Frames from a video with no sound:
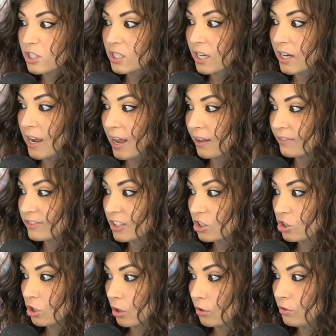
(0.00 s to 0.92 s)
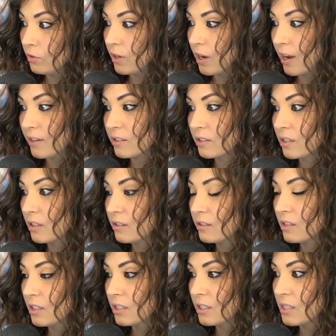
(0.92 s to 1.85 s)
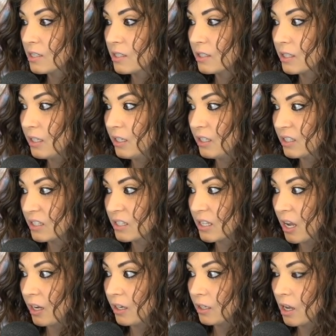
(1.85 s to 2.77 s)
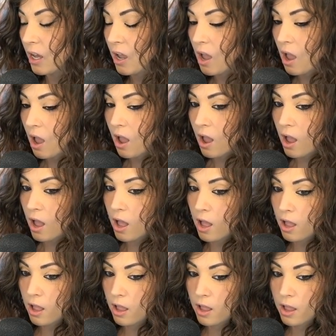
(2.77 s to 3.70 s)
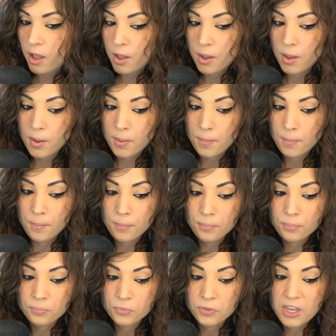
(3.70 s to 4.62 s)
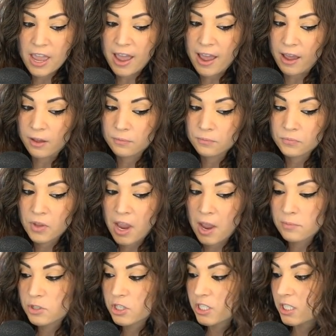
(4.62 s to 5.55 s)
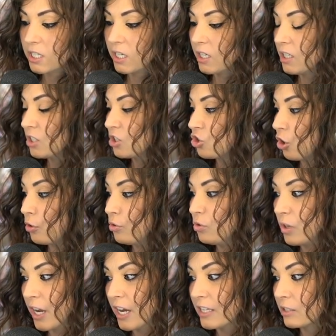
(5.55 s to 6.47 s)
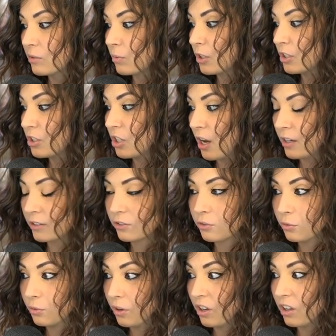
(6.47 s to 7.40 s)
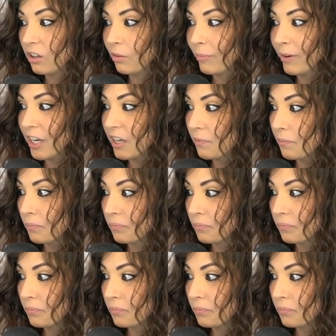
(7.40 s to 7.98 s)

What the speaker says: gonna have to show you guys because this is insane. I'm just gonna show you guys and we're gonna talk through it a little bit.